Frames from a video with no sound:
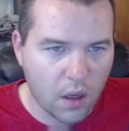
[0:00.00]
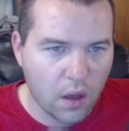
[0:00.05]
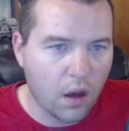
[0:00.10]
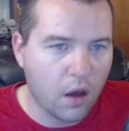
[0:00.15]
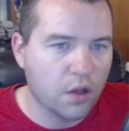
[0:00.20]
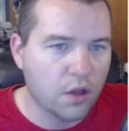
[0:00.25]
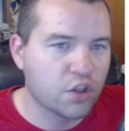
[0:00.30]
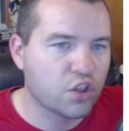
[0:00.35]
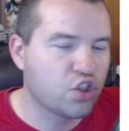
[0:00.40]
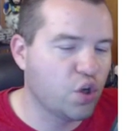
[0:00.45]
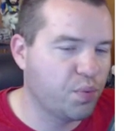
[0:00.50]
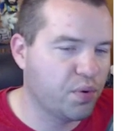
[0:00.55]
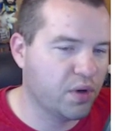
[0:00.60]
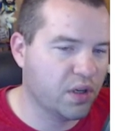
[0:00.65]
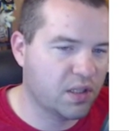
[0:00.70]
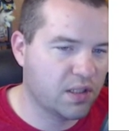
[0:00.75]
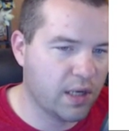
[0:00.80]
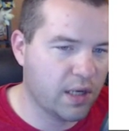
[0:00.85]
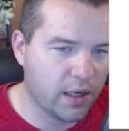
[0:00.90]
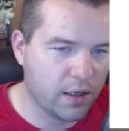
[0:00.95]
Super
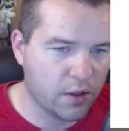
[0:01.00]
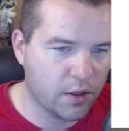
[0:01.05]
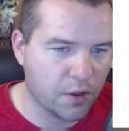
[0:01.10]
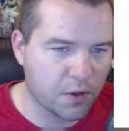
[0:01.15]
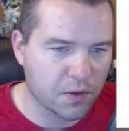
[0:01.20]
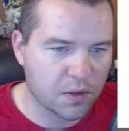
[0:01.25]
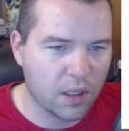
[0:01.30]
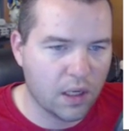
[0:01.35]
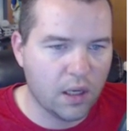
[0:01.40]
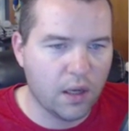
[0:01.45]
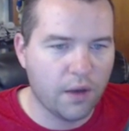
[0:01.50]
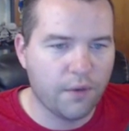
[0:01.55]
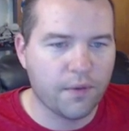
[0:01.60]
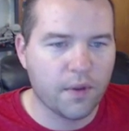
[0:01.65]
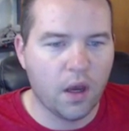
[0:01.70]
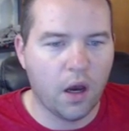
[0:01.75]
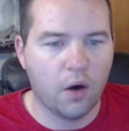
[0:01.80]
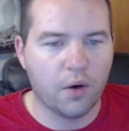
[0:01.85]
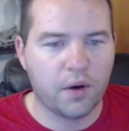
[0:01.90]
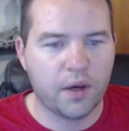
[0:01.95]
exciting news.
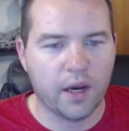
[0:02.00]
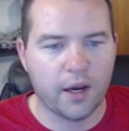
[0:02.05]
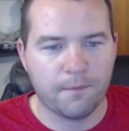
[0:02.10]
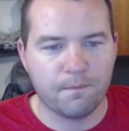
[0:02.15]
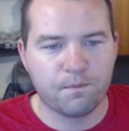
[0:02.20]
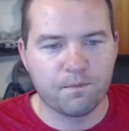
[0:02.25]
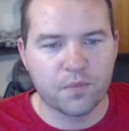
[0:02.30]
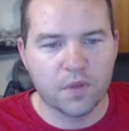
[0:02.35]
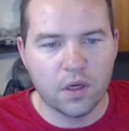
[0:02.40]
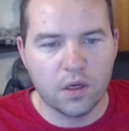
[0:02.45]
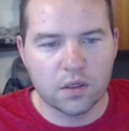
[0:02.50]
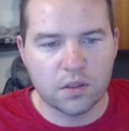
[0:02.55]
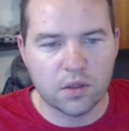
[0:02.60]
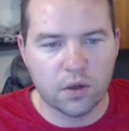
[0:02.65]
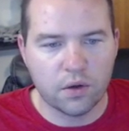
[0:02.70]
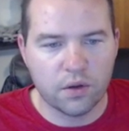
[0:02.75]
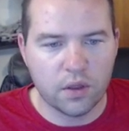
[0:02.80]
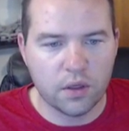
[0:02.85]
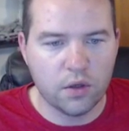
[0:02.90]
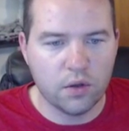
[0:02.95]
Okay,
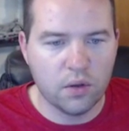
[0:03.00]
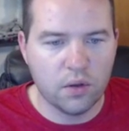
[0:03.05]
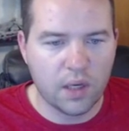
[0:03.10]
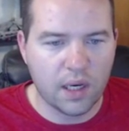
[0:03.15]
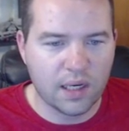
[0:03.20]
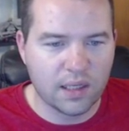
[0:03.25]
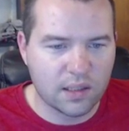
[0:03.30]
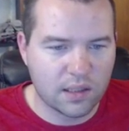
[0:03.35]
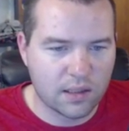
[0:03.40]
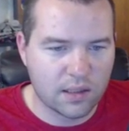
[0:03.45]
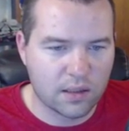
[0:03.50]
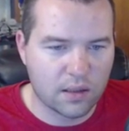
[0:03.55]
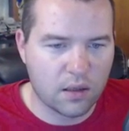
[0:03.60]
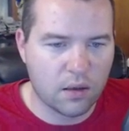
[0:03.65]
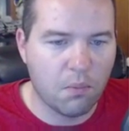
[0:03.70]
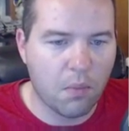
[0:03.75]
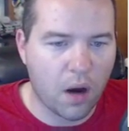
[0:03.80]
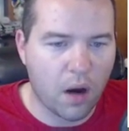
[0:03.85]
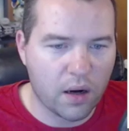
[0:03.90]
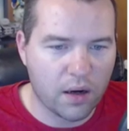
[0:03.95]
so the U.S.
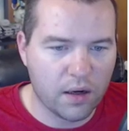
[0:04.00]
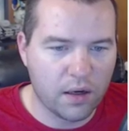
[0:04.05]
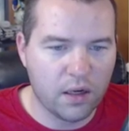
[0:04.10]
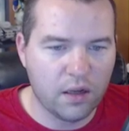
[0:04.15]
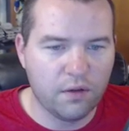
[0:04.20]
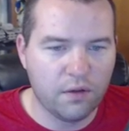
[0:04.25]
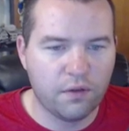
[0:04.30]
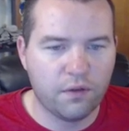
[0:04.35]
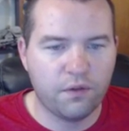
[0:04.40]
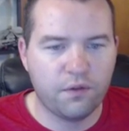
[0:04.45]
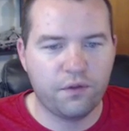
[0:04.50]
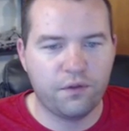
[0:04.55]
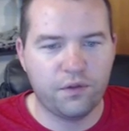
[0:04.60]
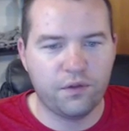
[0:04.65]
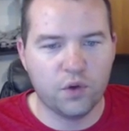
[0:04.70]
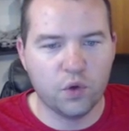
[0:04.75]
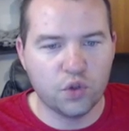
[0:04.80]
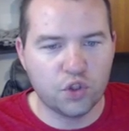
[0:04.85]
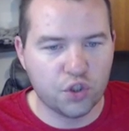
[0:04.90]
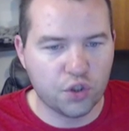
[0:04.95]
Commodity
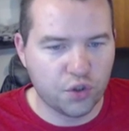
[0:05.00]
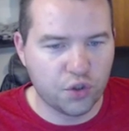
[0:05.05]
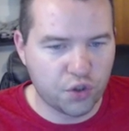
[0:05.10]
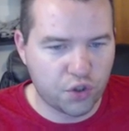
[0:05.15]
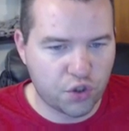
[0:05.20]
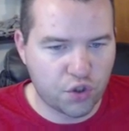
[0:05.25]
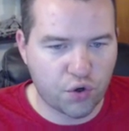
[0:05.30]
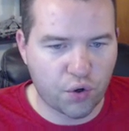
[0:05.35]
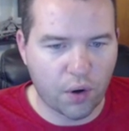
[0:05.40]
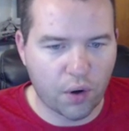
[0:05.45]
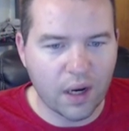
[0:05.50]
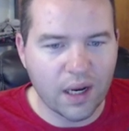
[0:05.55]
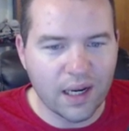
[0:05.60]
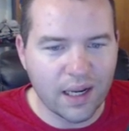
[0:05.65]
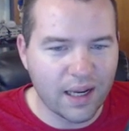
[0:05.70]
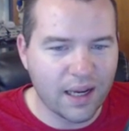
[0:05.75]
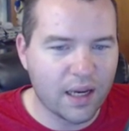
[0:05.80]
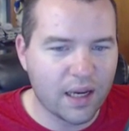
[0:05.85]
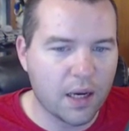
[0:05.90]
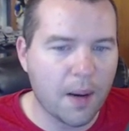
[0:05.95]
Futures
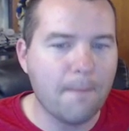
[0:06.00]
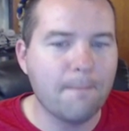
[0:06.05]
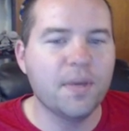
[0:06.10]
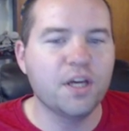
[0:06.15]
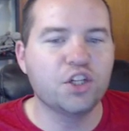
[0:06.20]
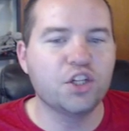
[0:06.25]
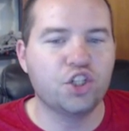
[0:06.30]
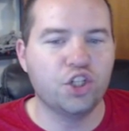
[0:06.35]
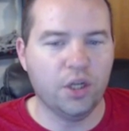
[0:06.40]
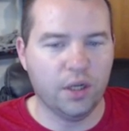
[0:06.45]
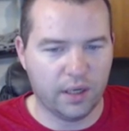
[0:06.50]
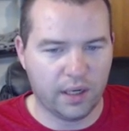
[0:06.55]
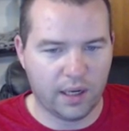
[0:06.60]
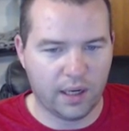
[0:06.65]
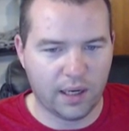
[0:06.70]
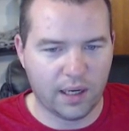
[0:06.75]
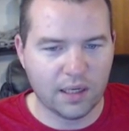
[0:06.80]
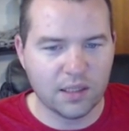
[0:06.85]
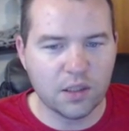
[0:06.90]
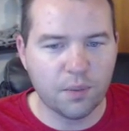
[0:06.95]
Trading Commission
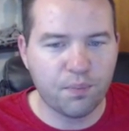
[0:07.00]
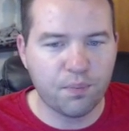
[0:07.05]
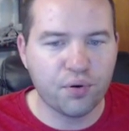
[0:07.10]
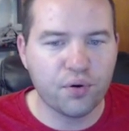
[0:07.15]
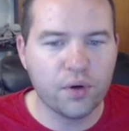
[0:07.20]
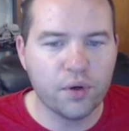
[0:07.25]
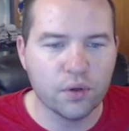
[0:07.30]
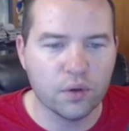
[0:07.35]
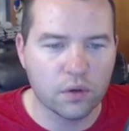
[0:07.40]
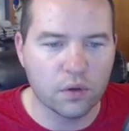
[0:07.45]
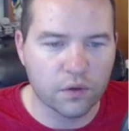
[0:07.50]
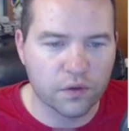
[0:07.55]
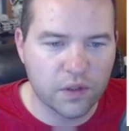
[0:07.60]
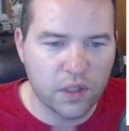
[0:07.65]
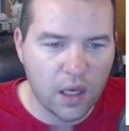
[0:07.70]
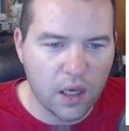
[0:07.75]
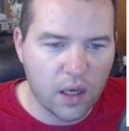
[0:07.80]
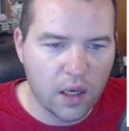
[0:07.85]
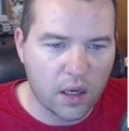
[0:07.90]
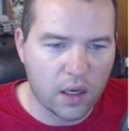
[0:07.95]
has approved
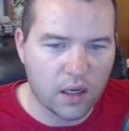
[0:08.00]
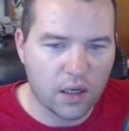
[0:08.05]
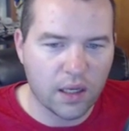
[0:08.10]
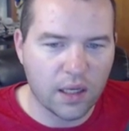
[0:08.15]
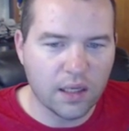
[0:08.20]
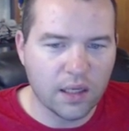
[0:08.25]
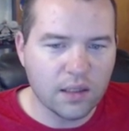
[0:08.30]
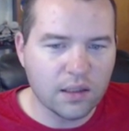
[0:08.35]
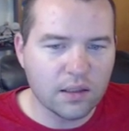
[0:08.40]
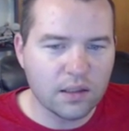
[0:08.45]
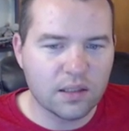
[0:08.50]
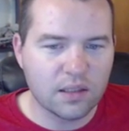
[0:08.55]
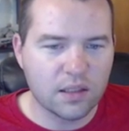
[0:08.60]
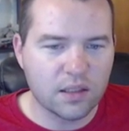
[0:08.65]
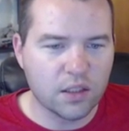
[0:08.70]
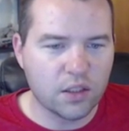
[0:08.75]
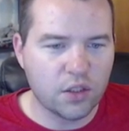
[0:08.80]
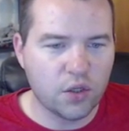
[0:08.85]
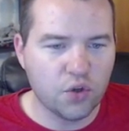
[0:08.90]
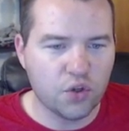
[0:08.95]
an
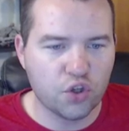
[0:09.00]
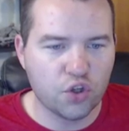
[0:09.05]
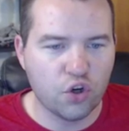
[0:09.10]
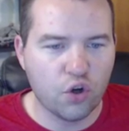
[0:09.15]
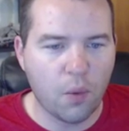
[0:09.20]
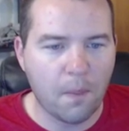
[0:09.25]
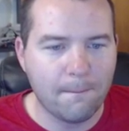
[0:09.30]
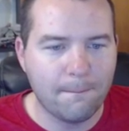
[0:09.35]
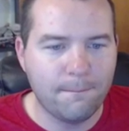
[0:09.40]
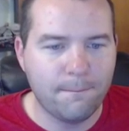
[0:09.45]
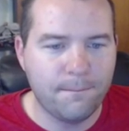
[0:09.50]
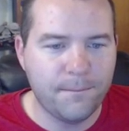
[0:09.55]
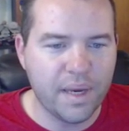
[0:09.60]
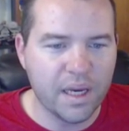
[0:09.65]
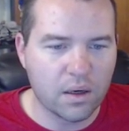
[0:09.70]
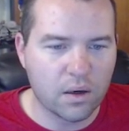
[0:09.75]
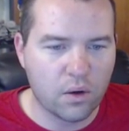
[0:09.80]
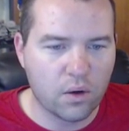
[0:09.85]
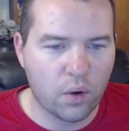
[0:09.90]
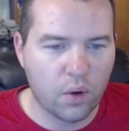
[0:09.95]
institutional
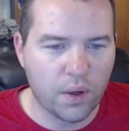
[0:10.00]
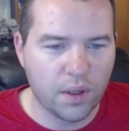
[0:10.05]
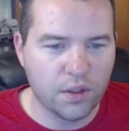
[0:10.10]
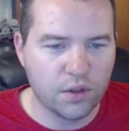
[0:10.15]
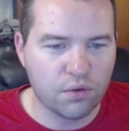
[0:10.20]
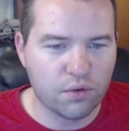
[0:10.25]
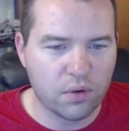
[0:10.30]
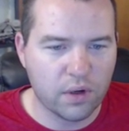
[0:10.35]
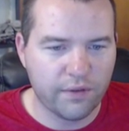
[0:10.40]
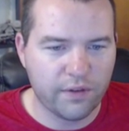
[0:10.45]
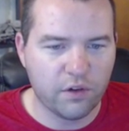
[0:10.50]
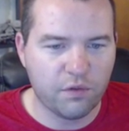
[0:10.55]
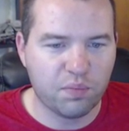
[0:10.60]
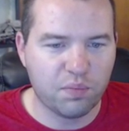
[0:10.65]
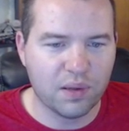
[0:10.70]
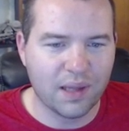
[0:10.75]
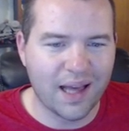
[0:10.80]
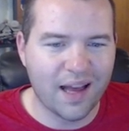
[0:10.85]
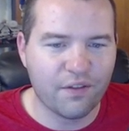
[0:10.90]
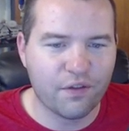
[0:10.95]
Bitcoin derivative
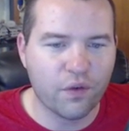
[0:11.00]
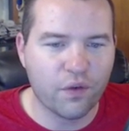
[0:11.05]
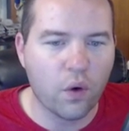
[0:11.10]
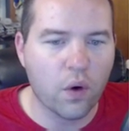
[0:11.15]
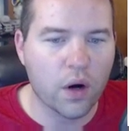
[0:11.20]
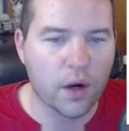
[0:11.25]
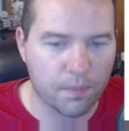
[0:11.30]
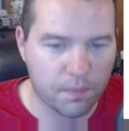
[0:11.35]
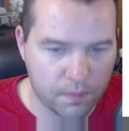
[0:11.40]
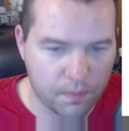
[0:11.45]
platform.